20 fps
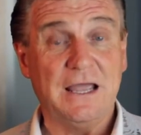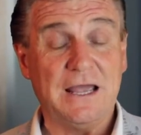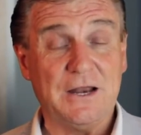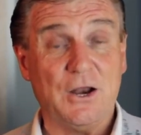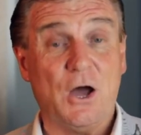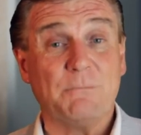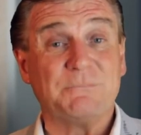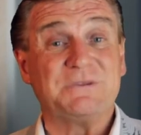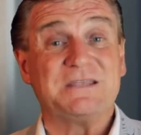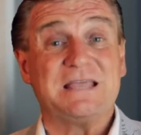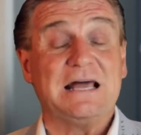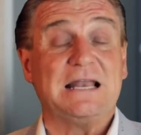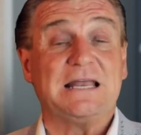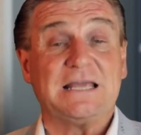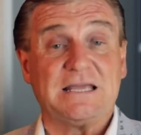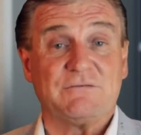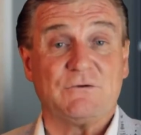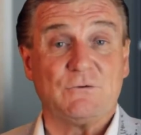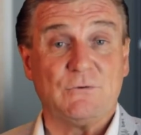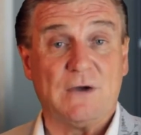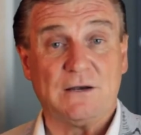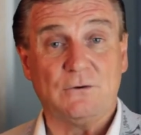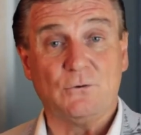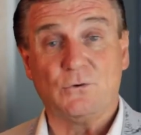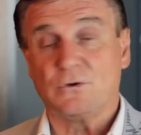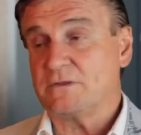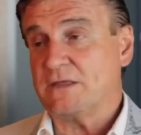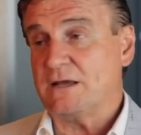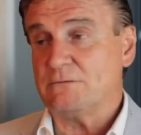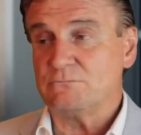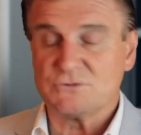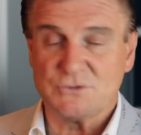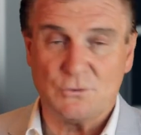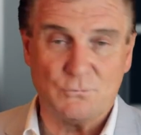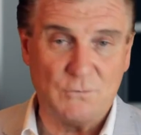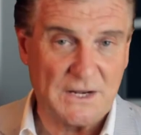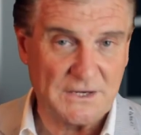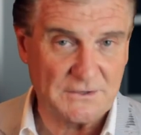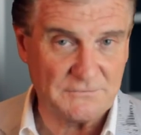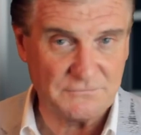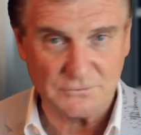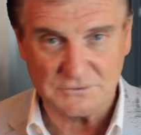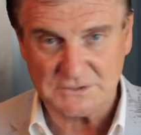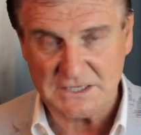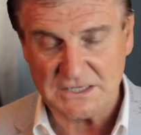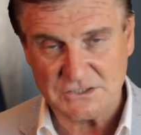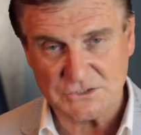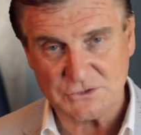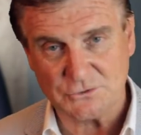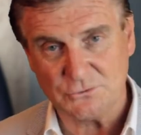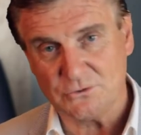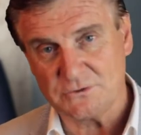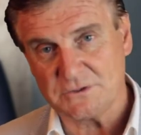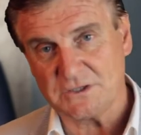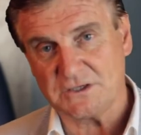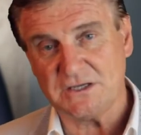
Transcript: and I'm telling everyone, look, that was a wonderful tennis court.